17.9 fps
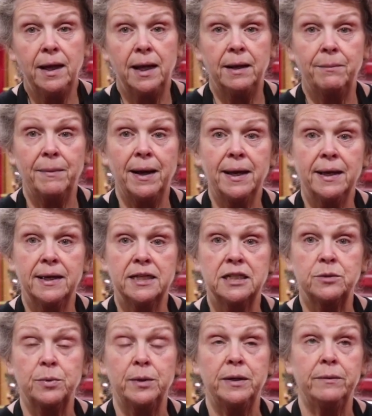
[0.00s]
And my
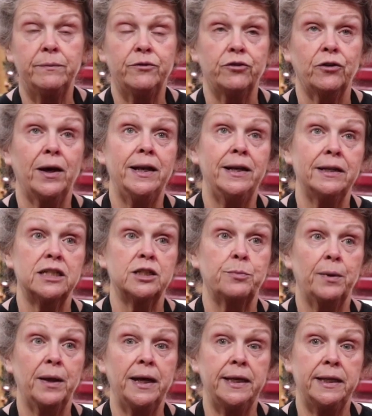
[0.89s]
husband tried to
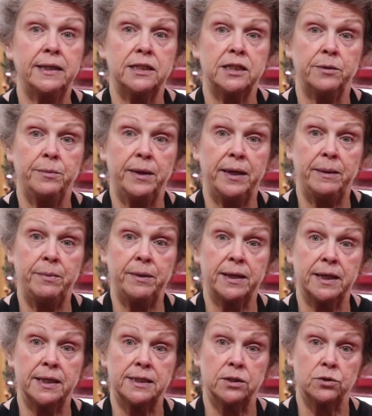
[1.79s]
explain it to me
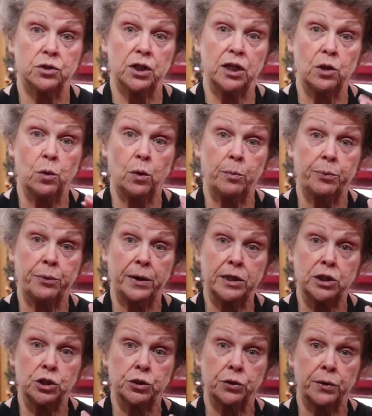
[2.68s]
because there's equal
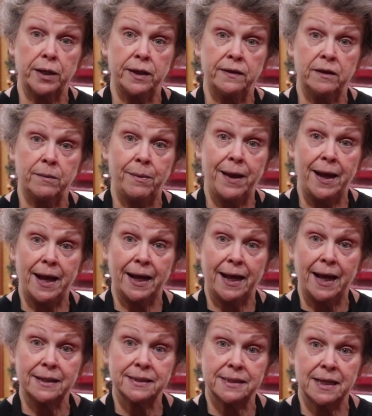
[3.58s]
pressure in the
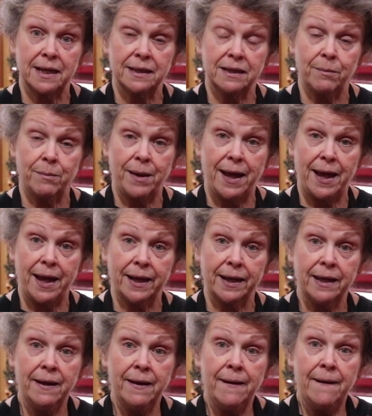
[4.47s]
bag, outside the
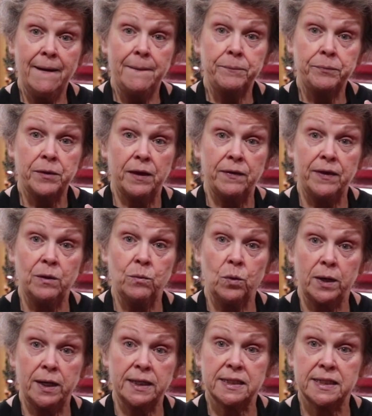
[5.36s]
bag, and then
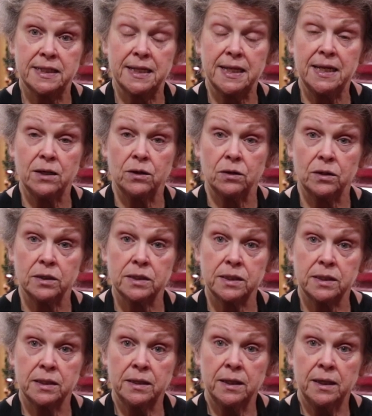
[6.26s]
when it
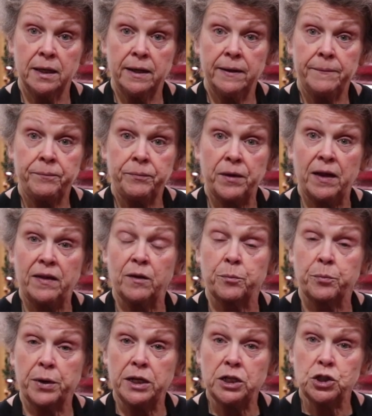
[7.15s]
seals, and the
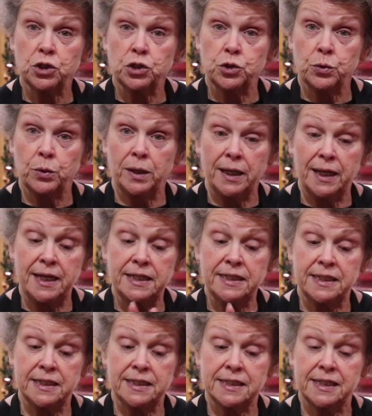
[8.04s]
pressure's
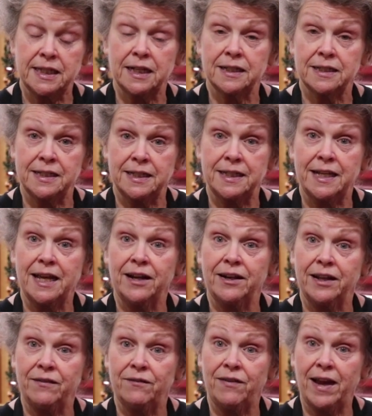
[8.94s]
released, it sucks it
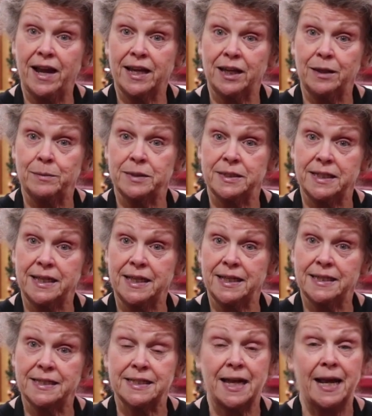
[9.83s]
down and vacuums the
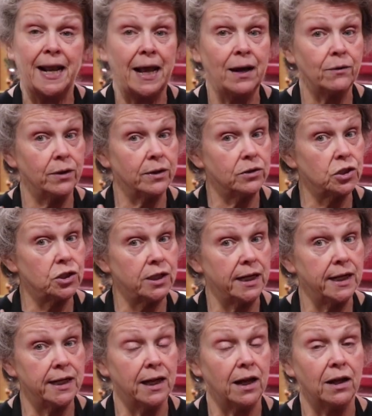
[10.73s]
inside. I don't understand